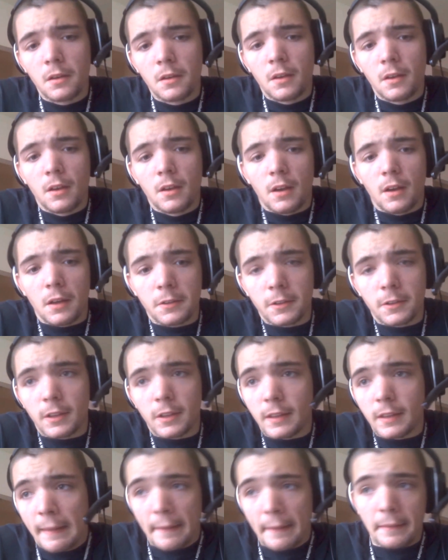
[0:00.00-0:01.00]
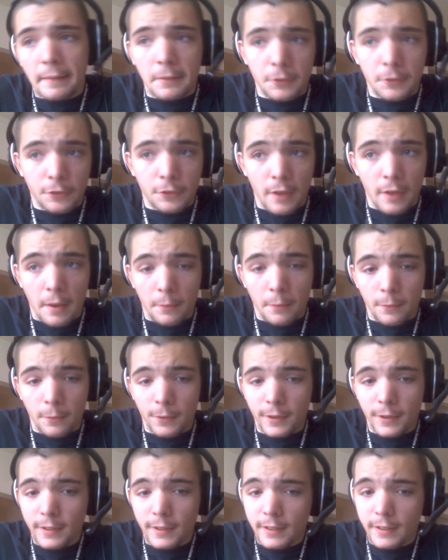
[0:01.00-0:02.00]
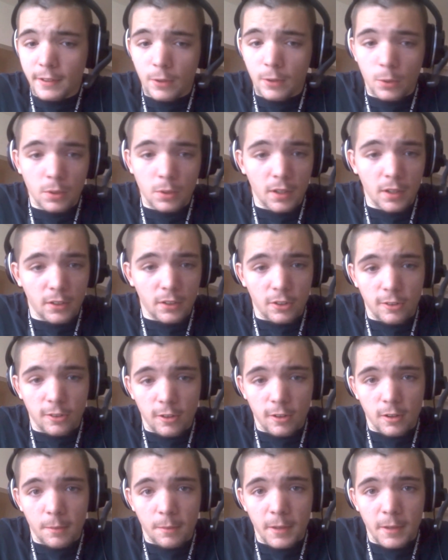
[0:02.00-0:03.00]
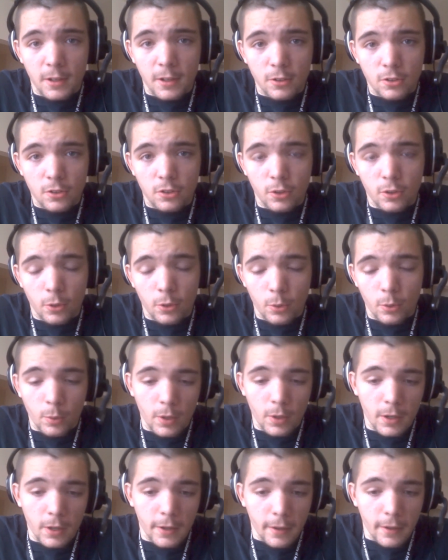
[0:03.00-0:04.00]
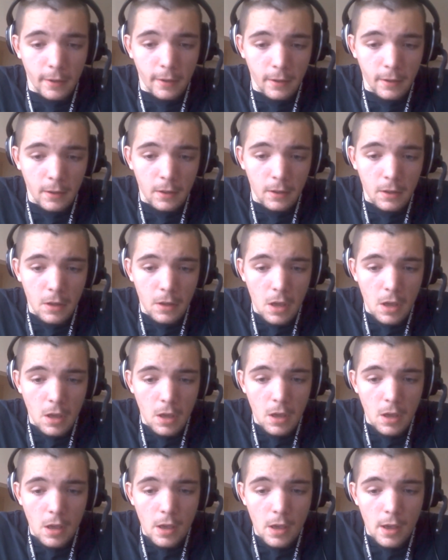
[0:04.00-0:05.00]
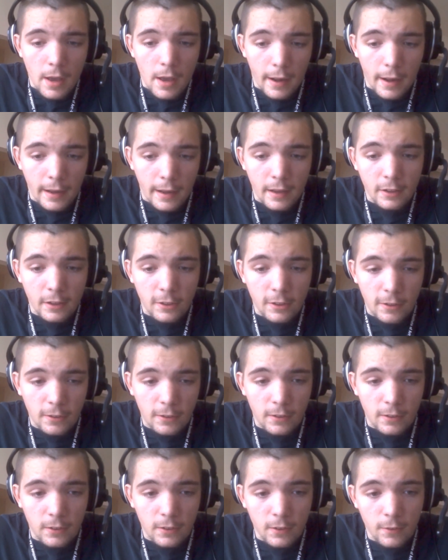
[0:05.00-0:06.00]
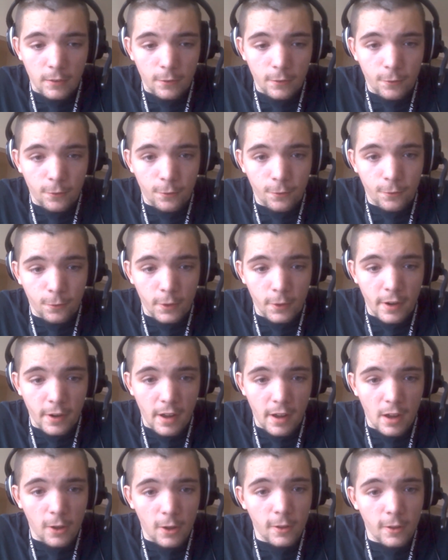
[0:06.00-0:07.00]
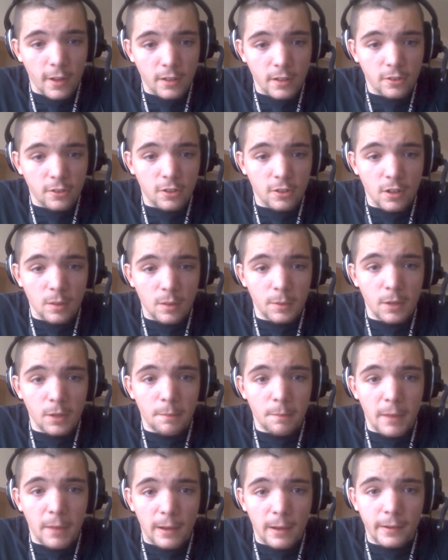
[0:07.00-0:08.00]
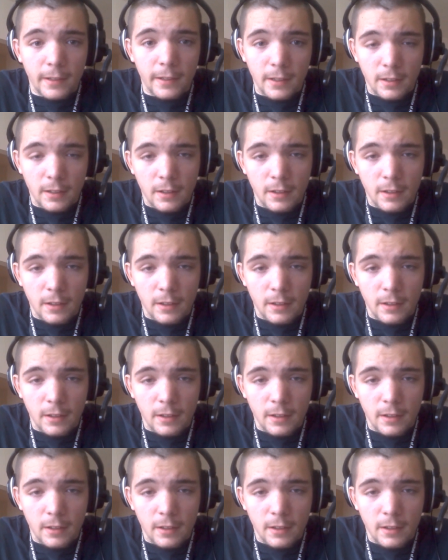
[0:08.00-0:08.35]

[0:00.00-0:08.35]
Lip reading: Other than that, there's not really a whole lot to talk about, so I guess for now that's going to be about it.